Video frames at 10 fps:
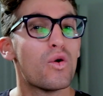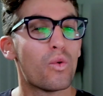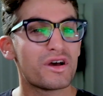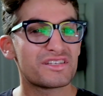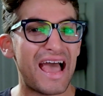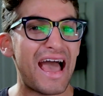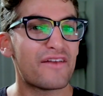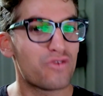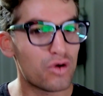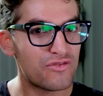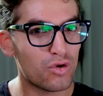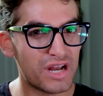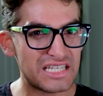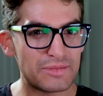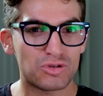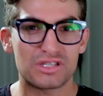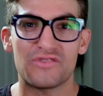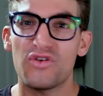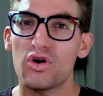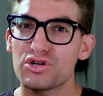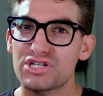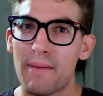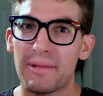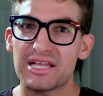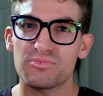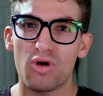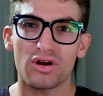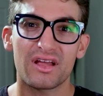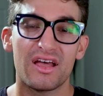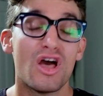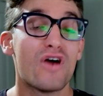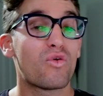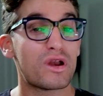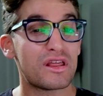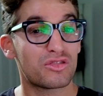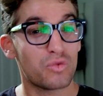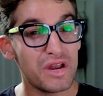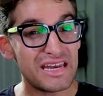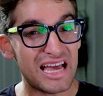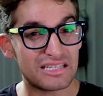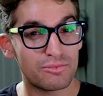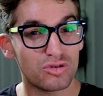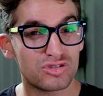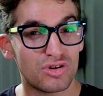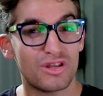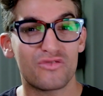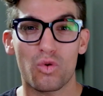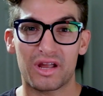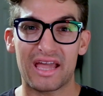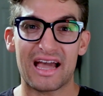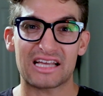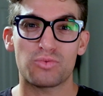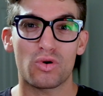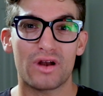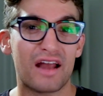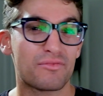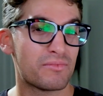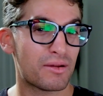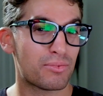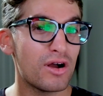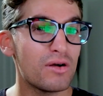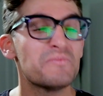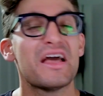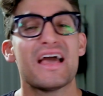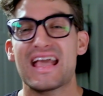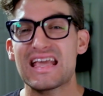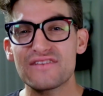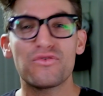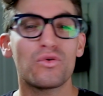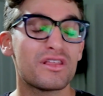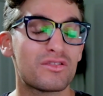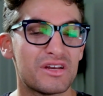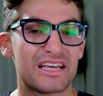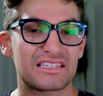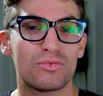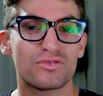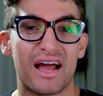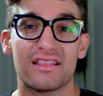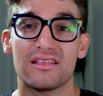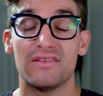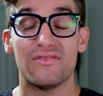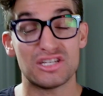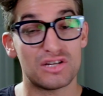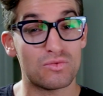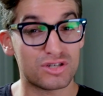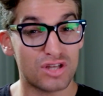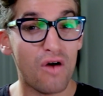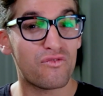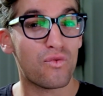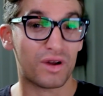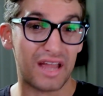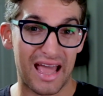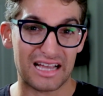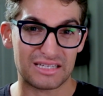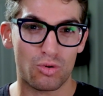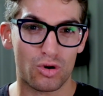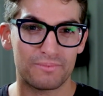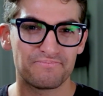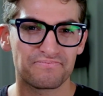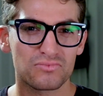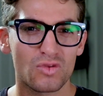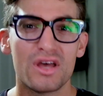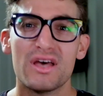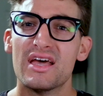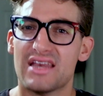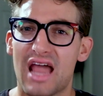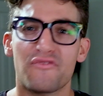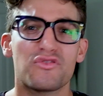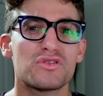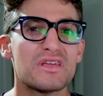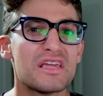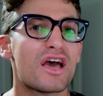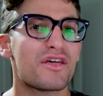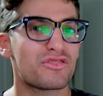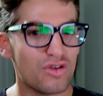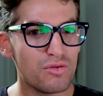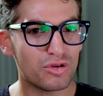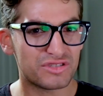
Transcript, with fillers: was at 44 decibels at the Photoshop benchmark, 43 decibels during the 4K export out of Premiere Pro, and 43 decibels out of the DaVinci Resolve 4K export. Now for the thermal